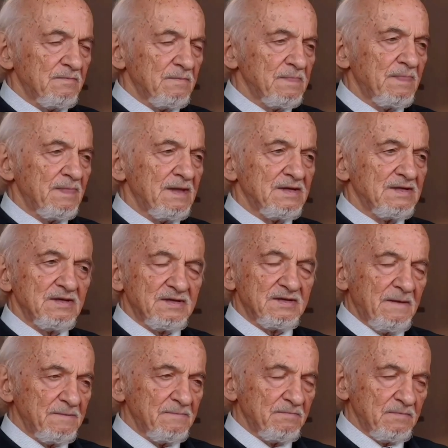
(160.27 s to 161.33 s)
This
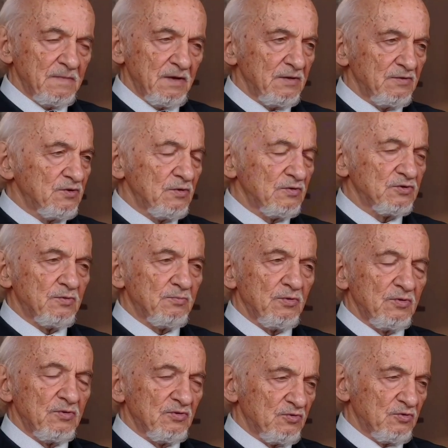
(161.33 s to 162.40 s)

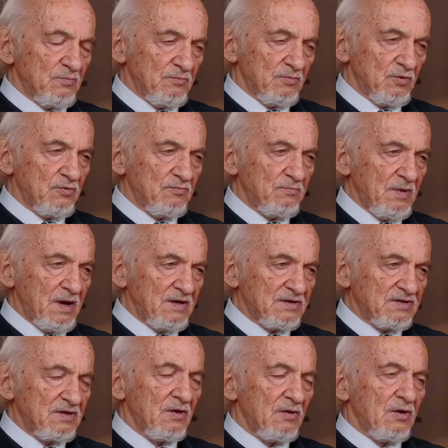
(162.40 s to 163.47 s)
contributes to improved blood
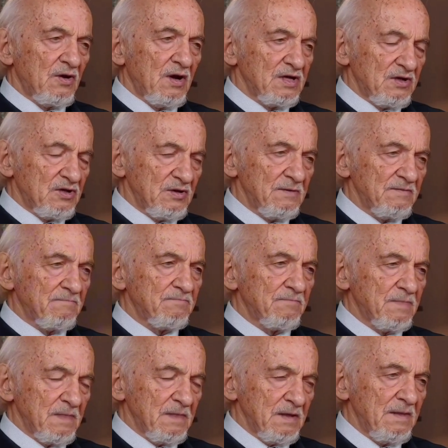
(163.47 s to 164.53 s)
circulation
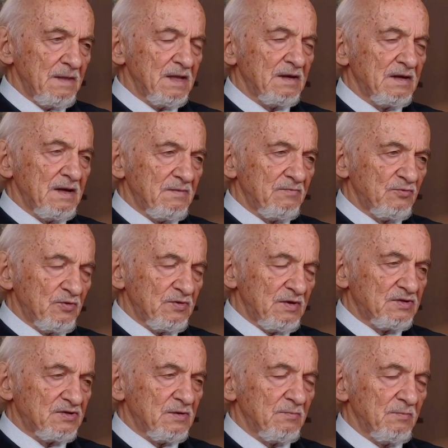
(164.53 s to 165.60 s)
and therefore the
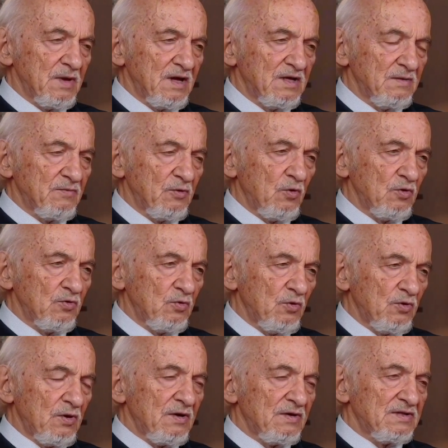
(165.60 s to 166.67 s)
supply of all
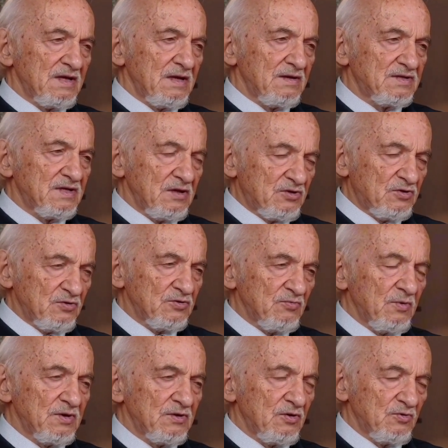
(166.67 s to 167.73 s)
organs and tissues
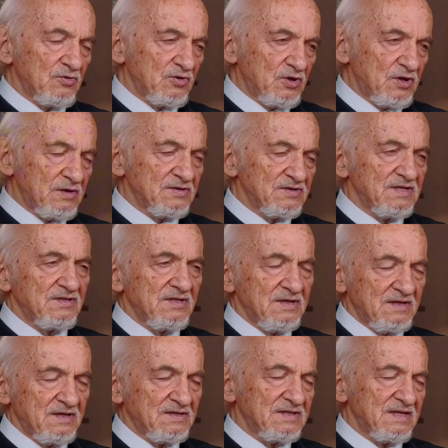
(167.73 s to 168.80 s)
with nutrients, as it
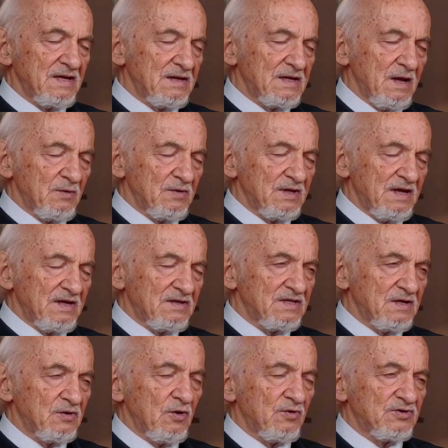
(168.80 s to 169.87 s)
is said nowadays,
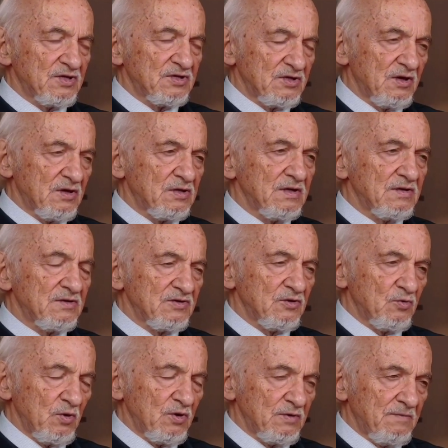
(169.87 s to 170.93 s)
and oxygen and so
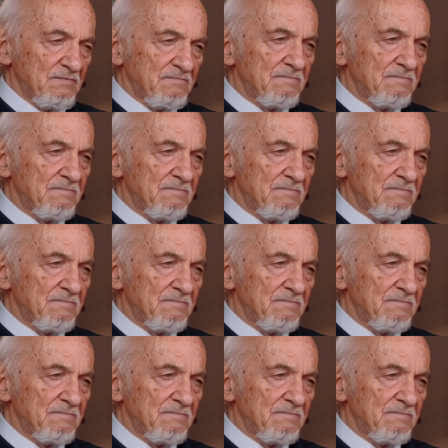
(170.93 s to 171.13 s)
on.